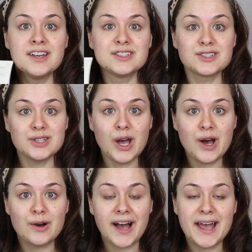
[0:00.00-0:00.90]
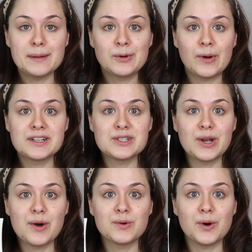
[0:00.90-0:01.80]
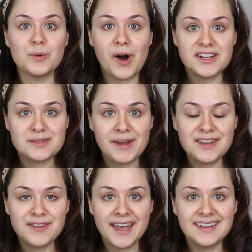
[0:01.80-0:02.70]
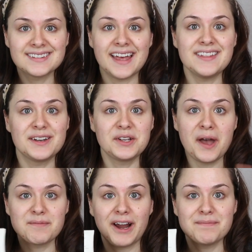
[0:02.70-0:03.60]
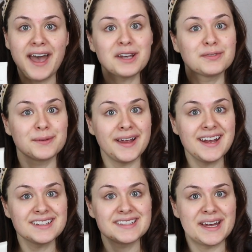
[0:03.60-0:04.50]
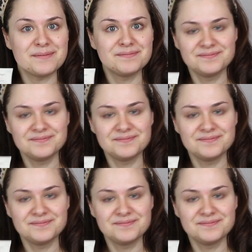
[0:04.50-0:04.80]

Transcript: So I am going to go wash my face and then come right back for my next step.